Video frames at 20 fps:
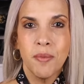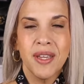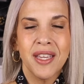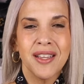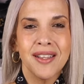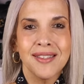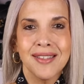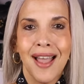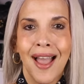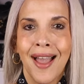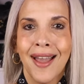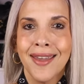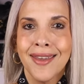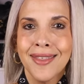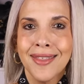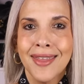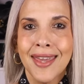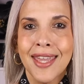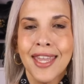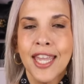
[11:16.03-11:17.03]
because I
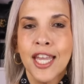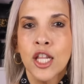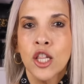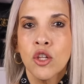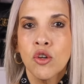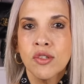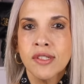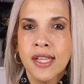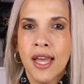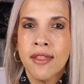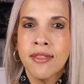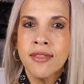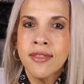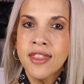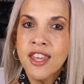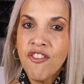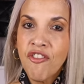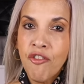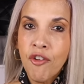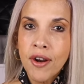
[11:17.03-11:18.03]
think it looks
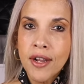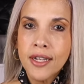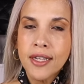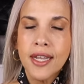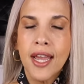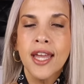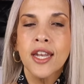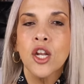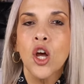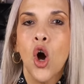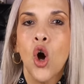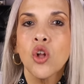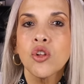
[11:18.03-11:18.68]
different and